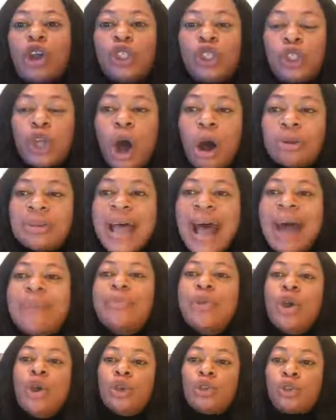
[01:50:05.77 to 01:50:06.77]
shoulder
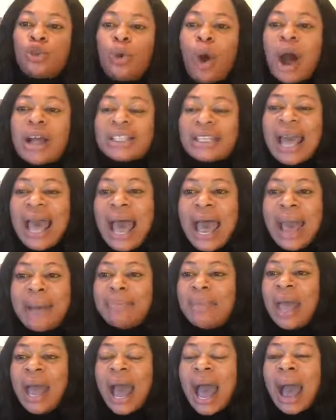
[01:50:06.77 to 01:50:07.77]
towards
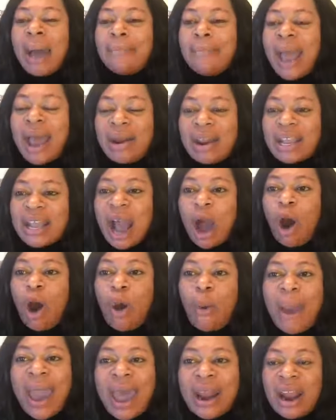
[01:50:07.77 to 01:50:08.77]
America or
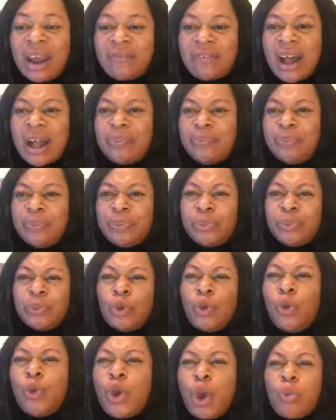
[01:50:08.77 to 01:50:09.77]
wherever.
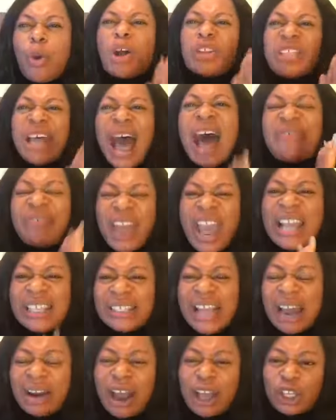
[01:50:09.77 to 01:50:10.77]
We must have a
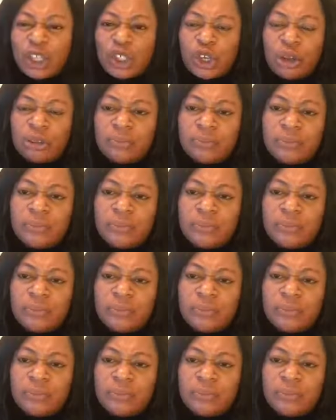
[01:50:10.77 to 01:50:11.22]
direction.